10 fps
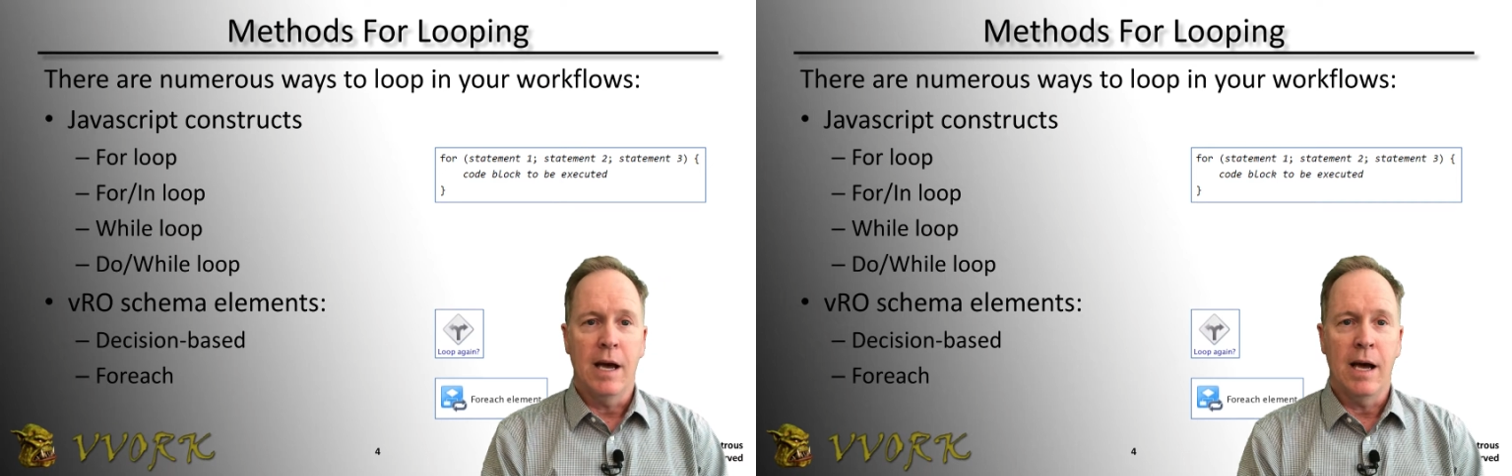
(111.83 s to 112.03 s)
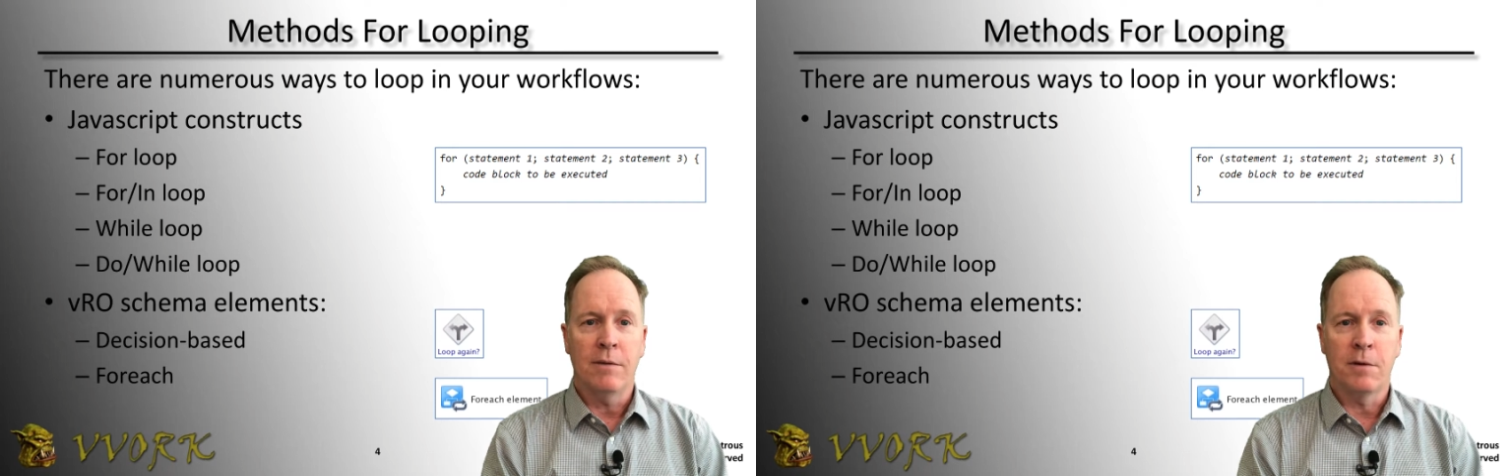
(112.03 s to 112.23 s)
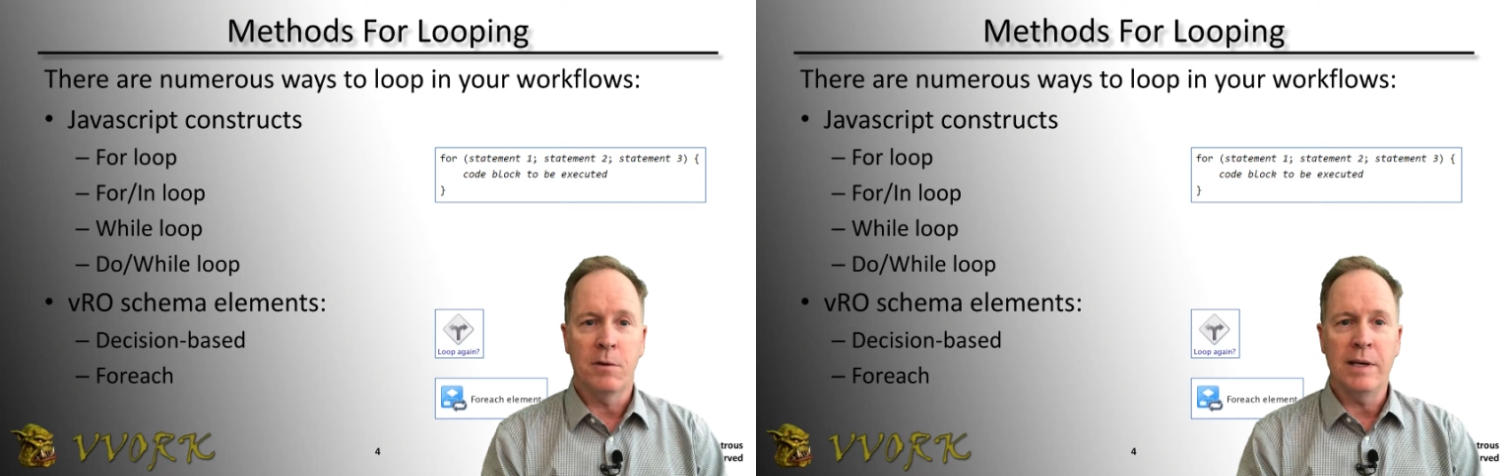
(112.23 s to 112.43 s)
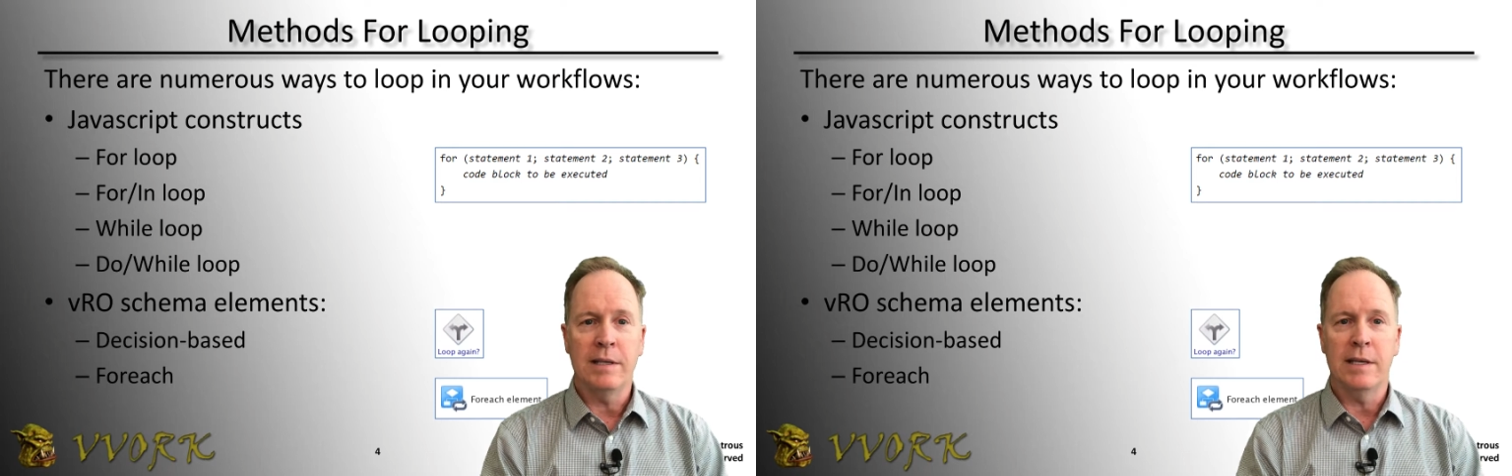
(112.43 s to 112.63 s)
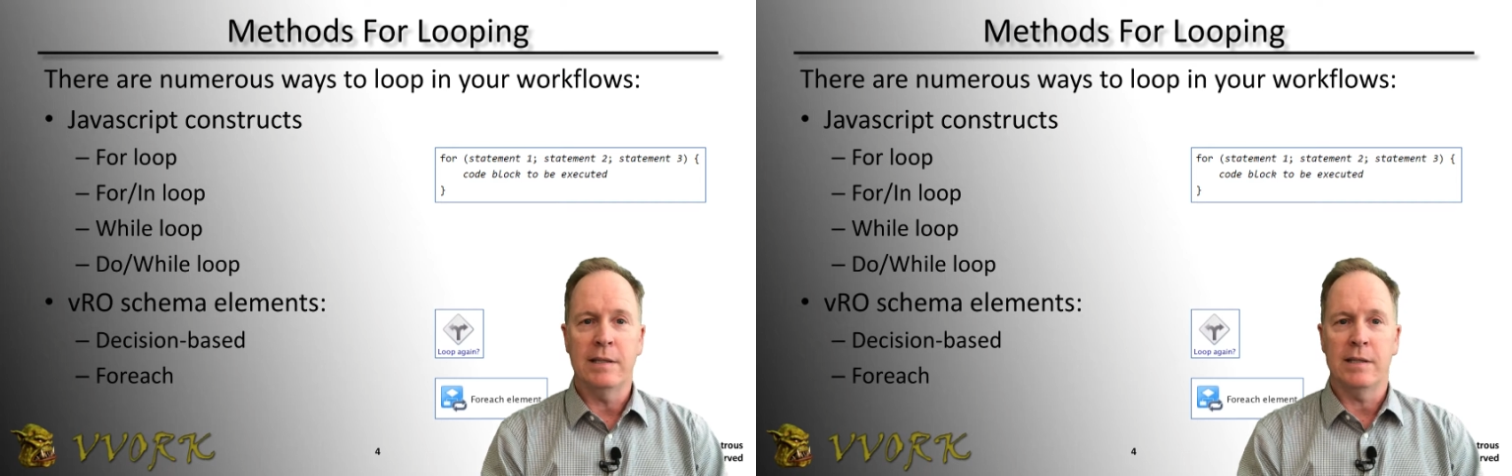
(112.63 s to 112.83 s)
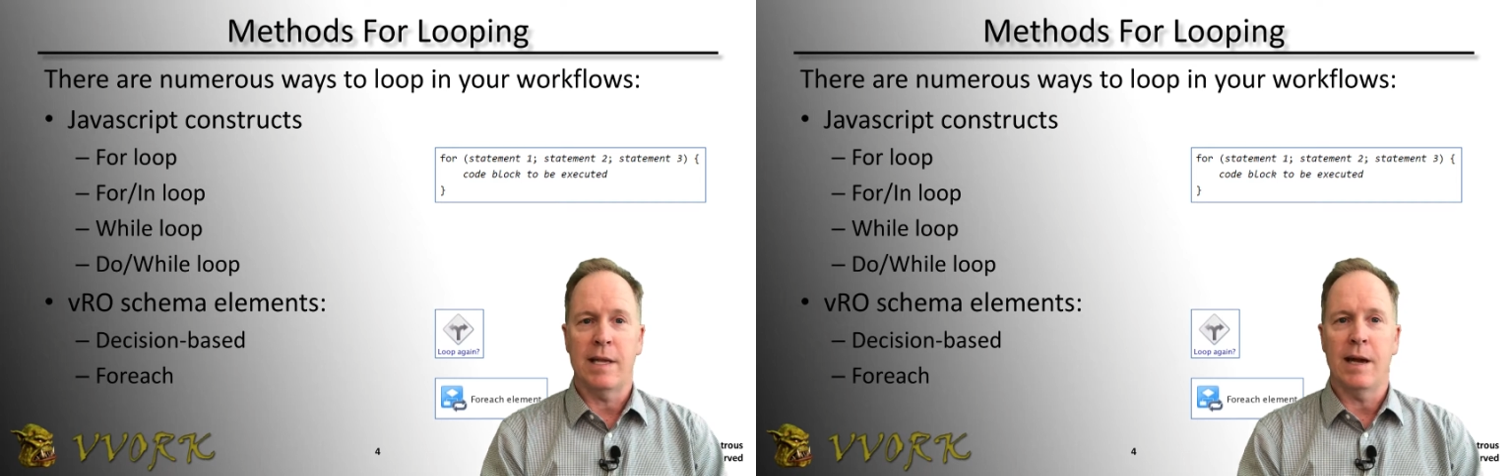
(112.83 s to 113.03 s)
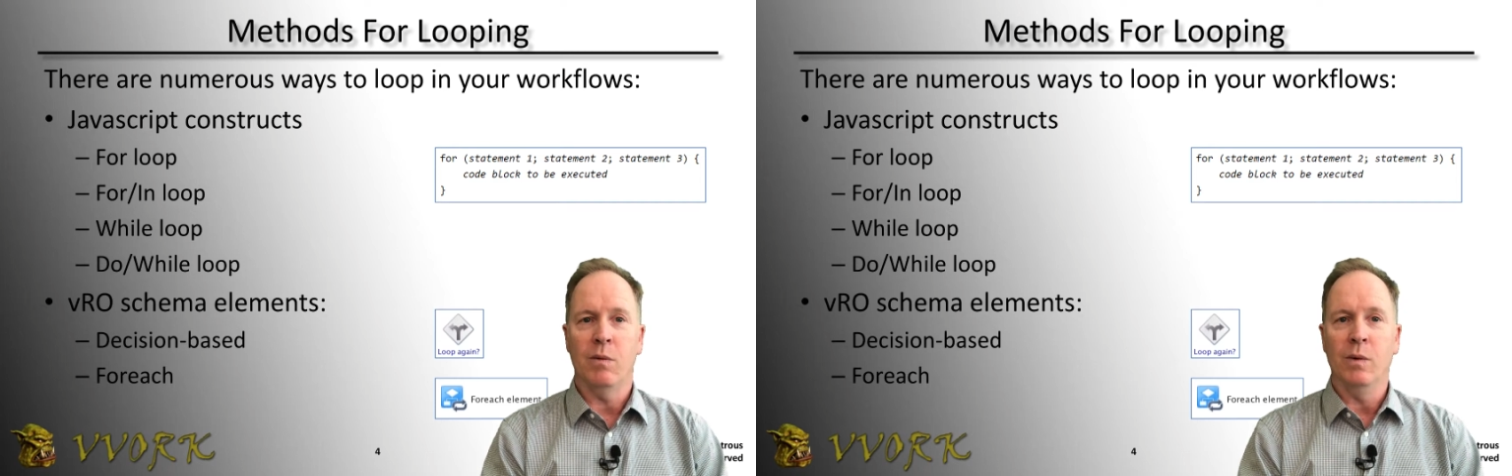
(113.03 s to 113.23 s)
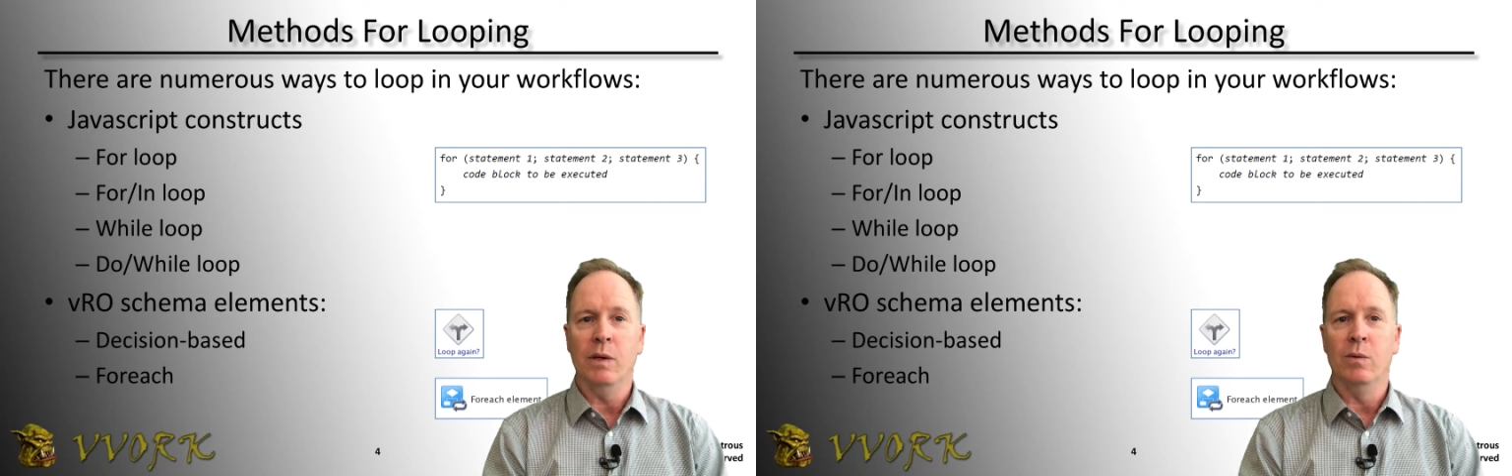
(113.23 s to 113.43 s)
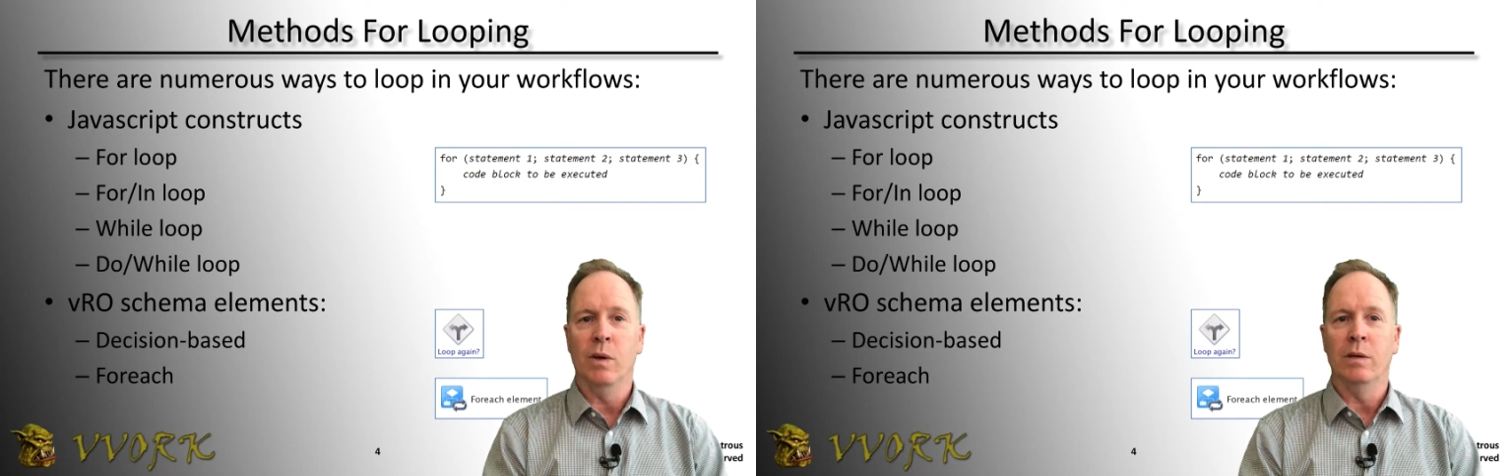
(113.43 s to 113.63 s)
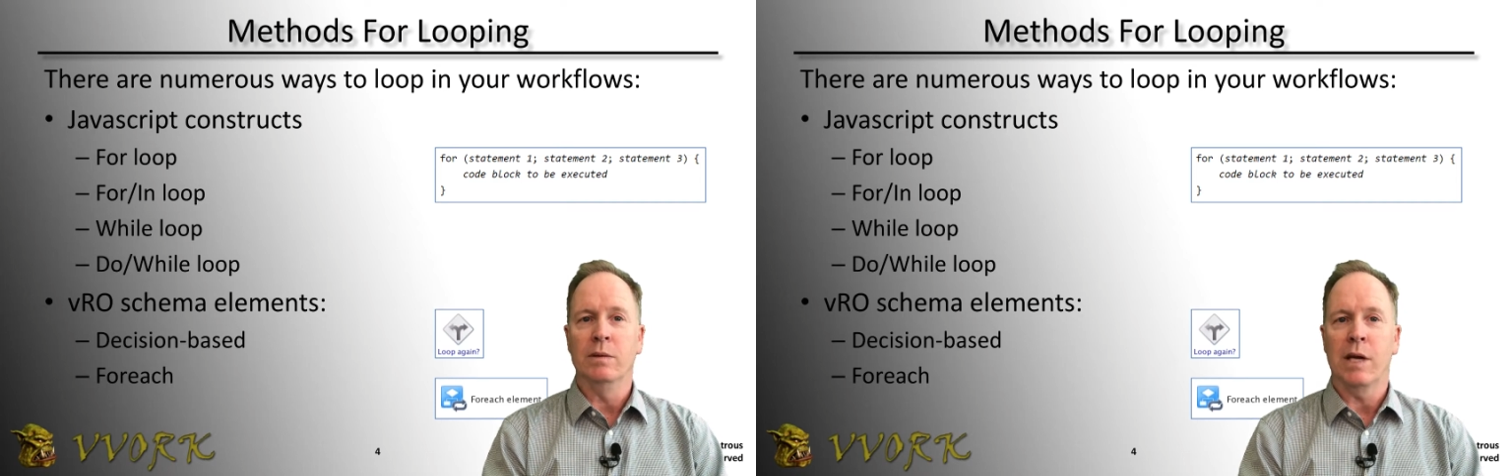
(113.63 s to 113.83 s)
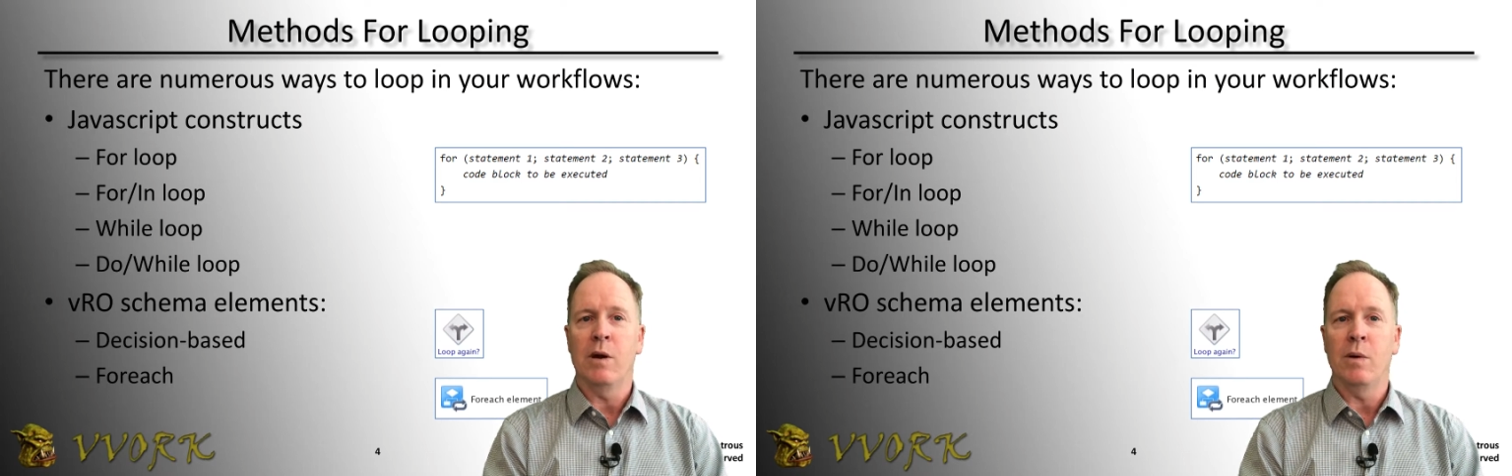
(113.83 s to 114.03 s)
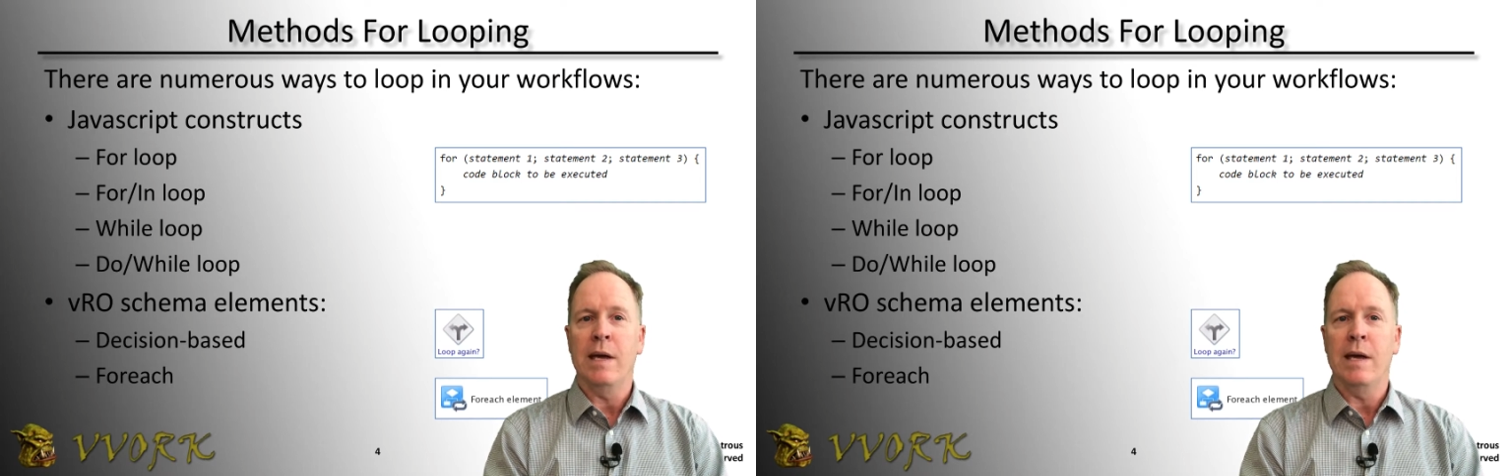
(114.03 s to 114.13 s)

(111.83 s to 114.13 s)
uh, for reasons that we won't go